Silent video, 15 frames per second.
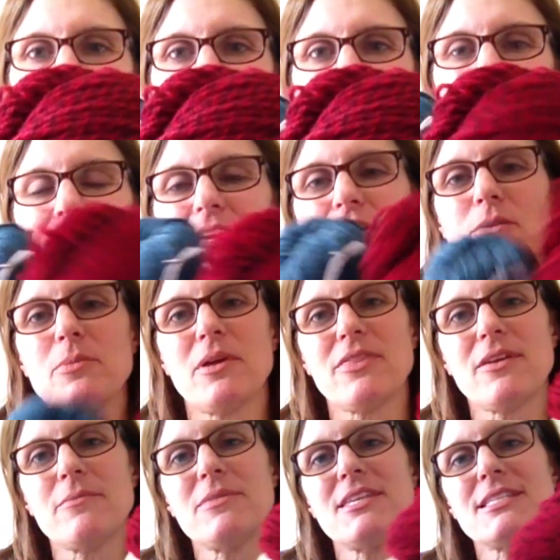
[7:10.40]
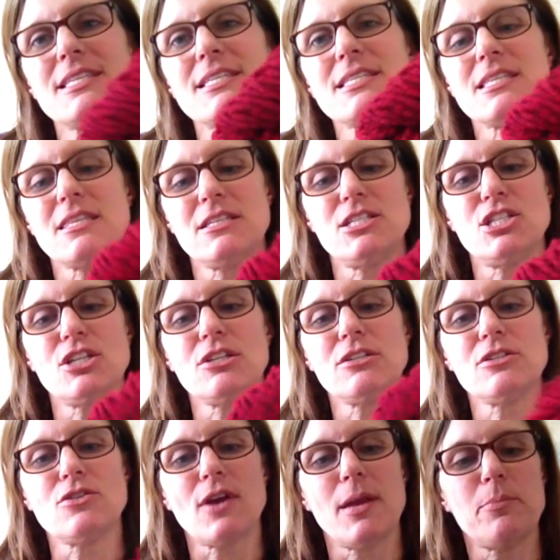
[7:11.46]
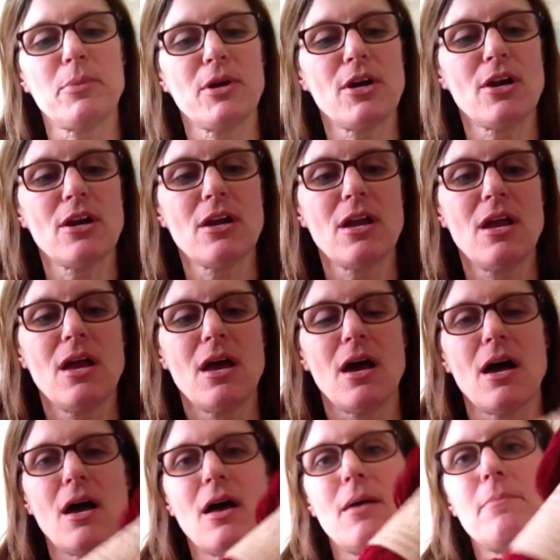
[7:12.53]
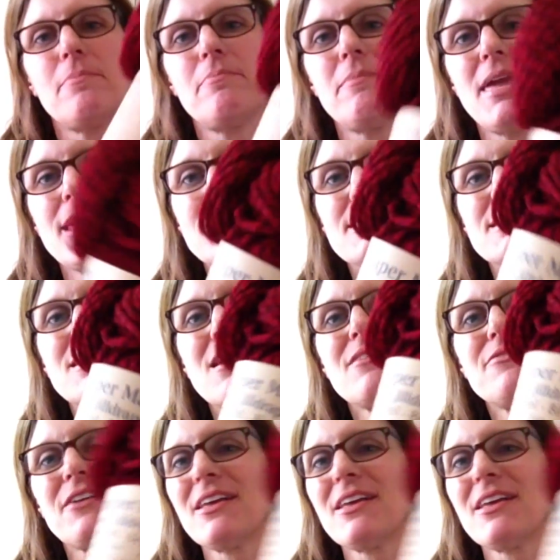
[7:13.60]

I'll tell you about them. This is the Jill Draper Makes Stuff.